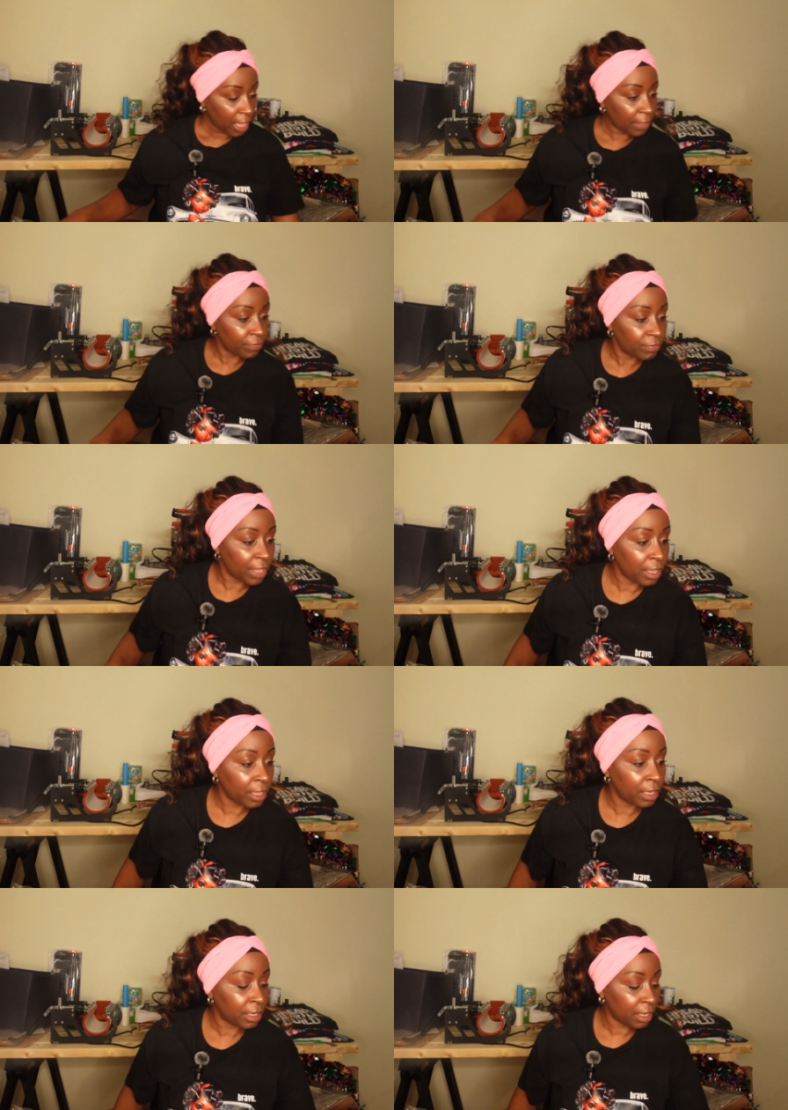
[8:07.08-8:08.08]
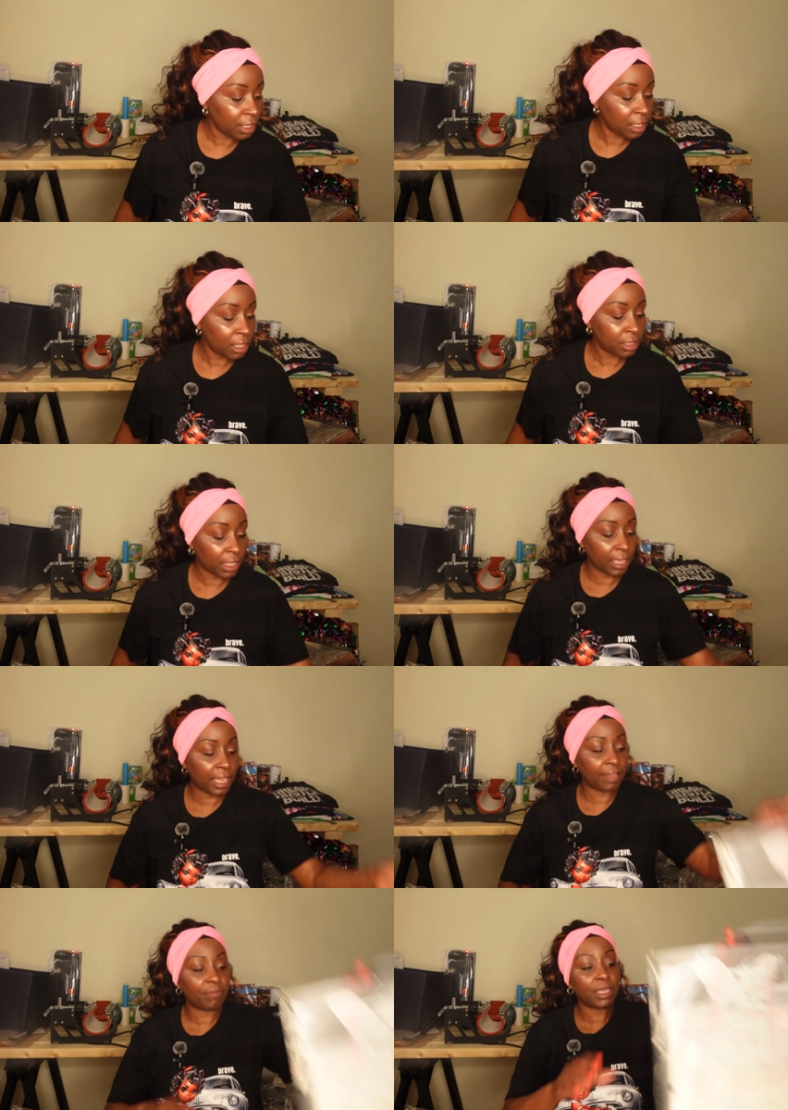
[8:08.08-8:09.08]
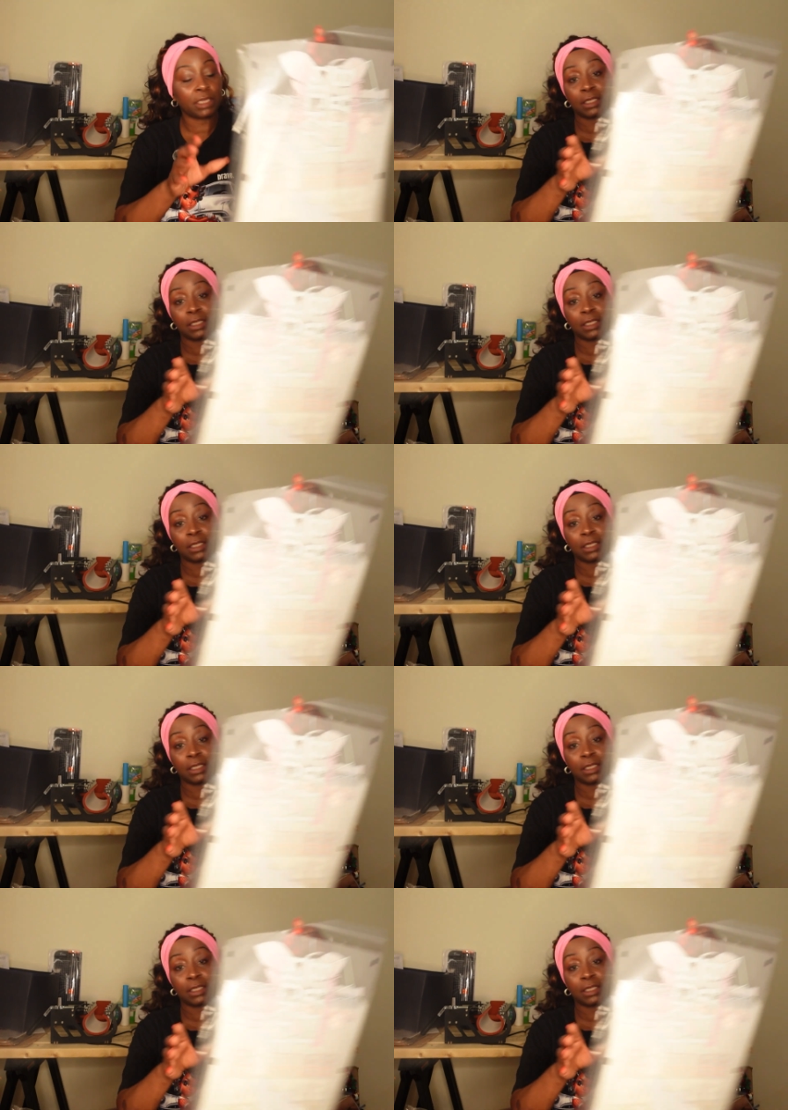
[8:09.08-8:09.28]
And then they gave me a